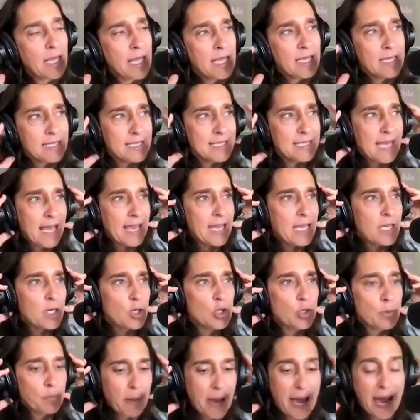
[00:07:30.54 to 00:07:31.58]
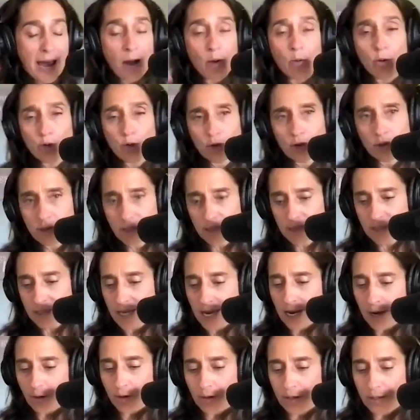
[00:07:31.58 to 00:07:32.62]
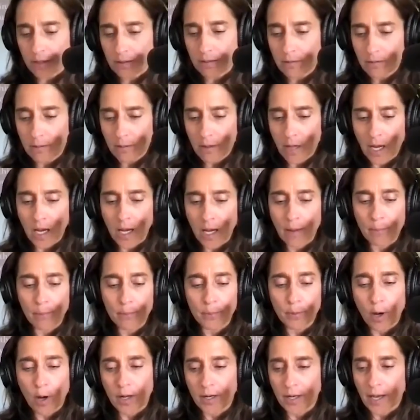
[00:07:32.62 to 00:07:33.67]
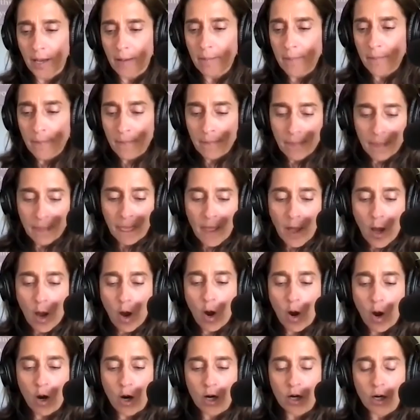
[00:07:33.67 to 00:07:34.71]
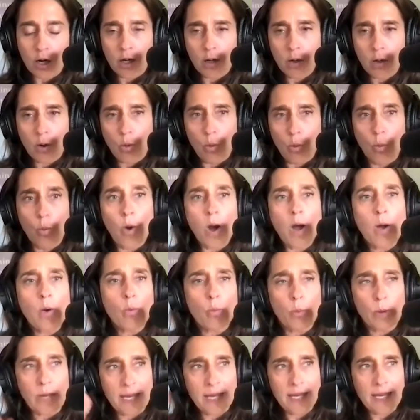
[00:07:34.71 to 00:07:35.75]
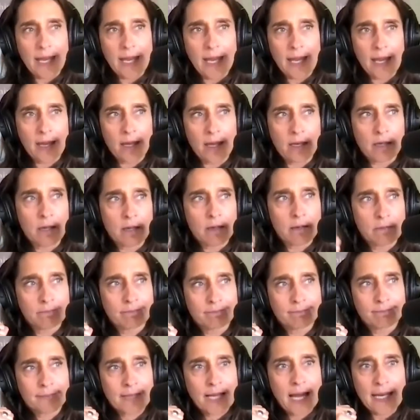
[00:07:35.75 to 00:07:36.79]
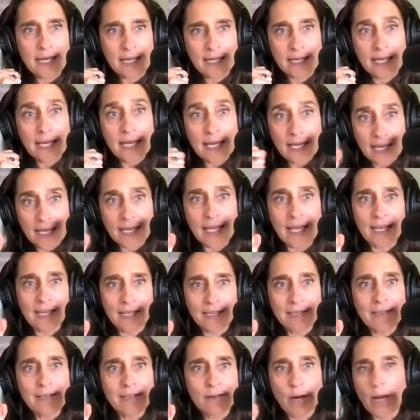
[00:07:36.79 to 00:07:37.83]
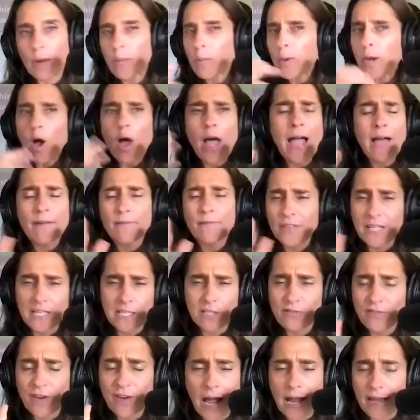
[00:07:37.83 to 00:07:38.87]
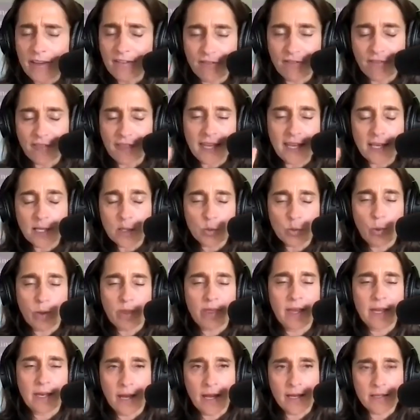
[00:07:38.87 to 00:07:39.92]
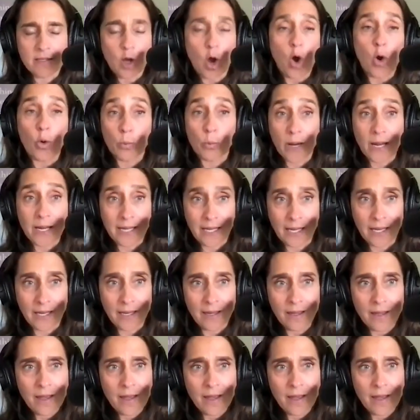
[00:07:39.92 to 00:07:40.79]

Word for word: sage powers, as Karen uh, brought up, are what we can kind of kick in, right? We all have these five things within us already,